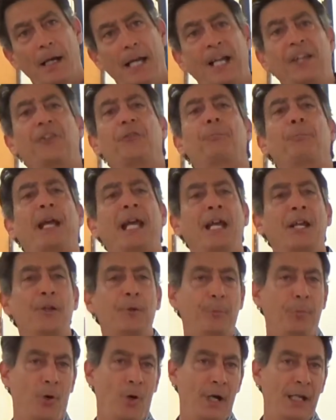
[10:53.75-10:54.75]
expand
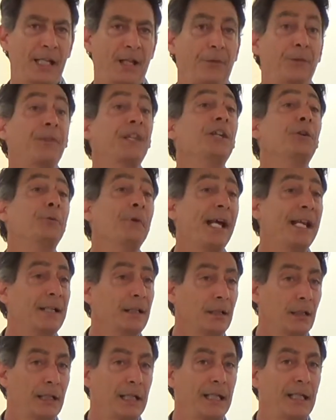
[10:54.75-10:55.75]
upon it
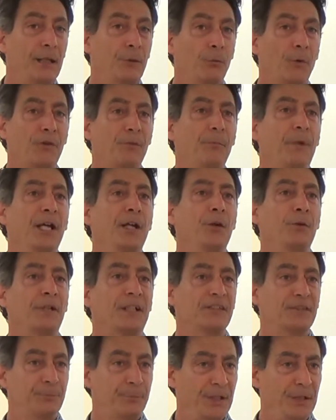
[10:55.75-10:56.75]
theoretically with my own
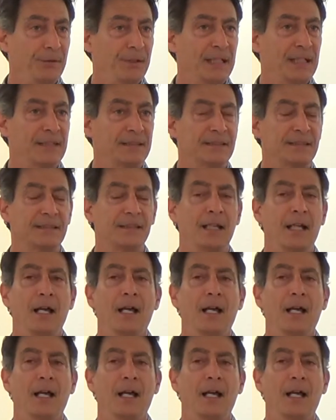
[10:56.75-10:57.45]
experience.